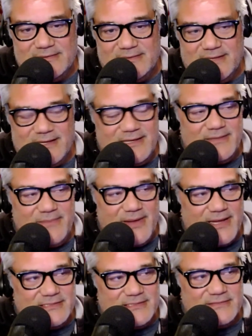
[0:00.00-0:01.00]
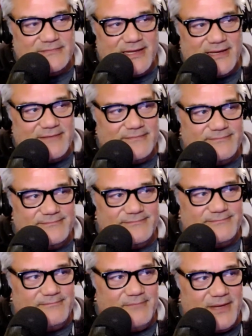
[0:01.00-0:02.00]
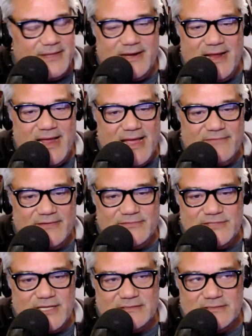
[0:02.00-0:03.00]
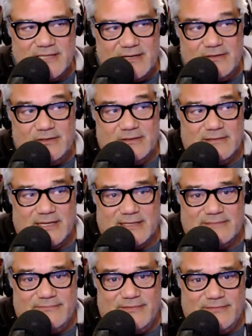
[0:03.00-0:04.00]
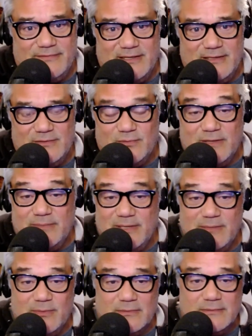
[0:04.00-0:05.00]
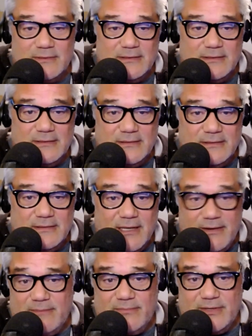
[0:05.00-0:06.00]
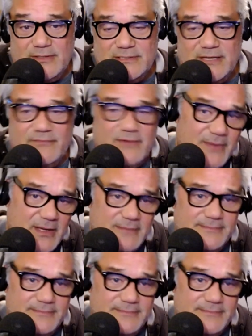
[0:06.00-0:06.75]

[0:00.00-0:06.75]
Like in the past, month and a half, I've challenged, 15, 20 people. All right, bring your stuff, come on.